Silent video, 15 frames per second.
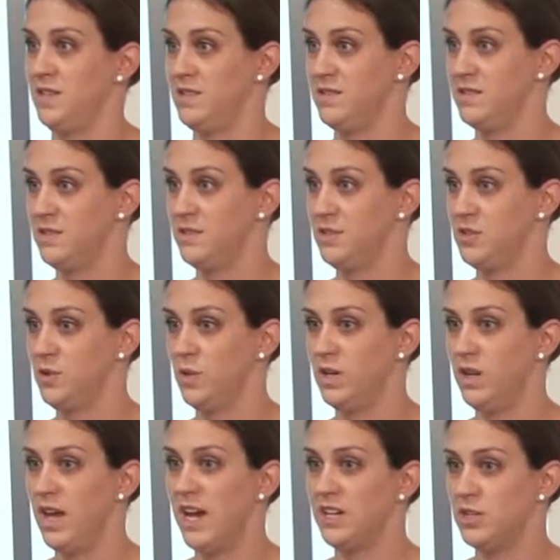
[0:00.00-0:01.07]
is. So
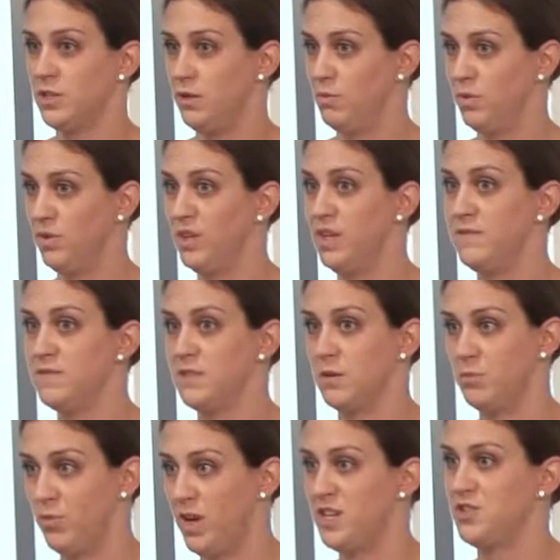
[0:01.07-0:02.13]
it actually relieves
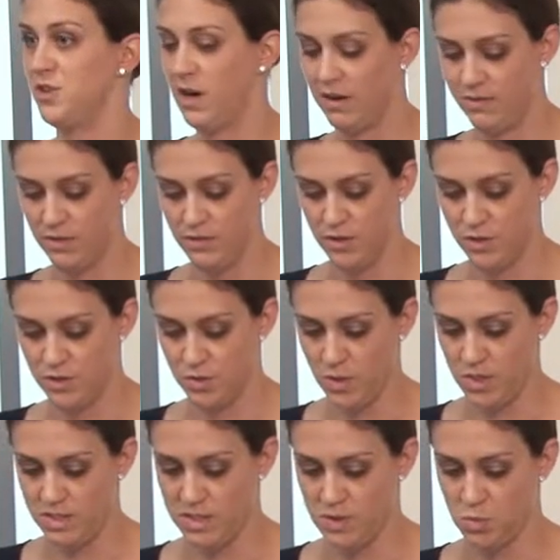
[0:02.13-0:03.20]
some pressure off of your
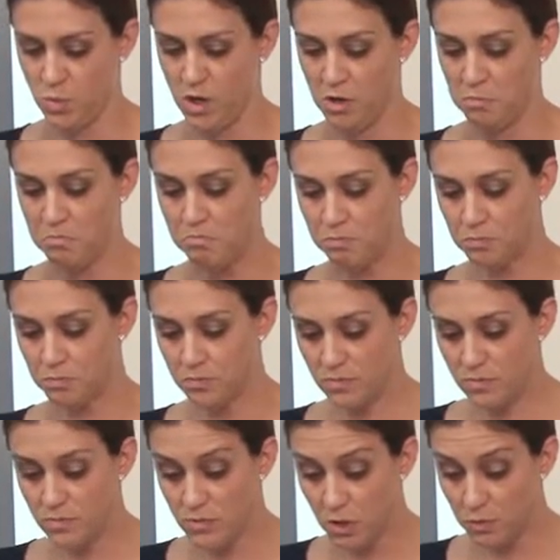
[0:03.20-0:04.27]
joints as well.
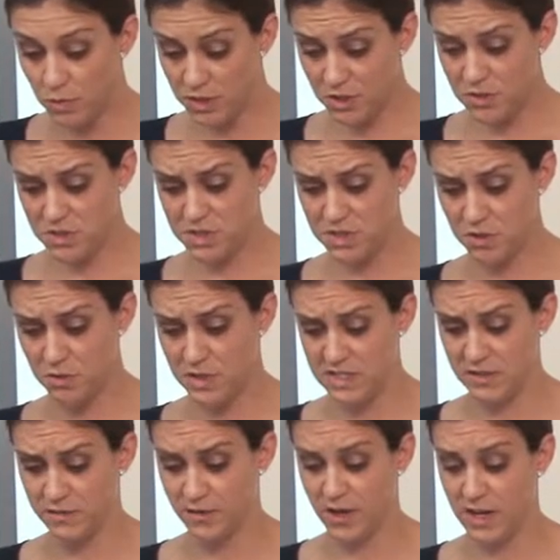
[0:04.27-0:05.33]
Reduces your
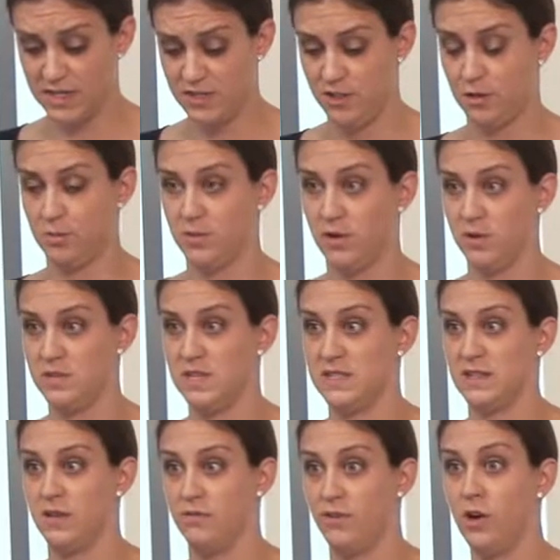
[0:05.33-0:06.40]
risk for
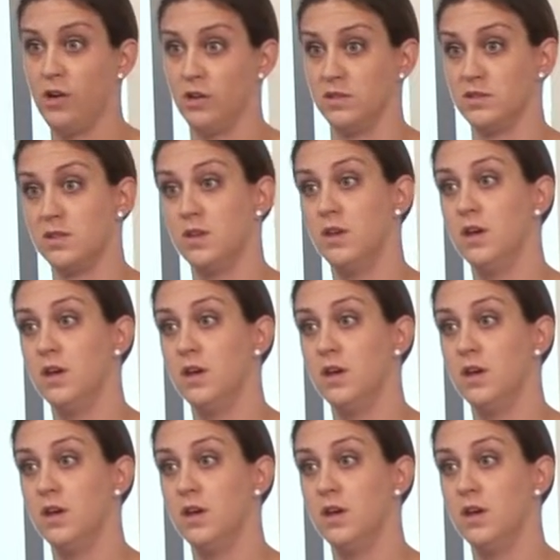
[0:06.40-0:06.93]
osteoporosis and falls.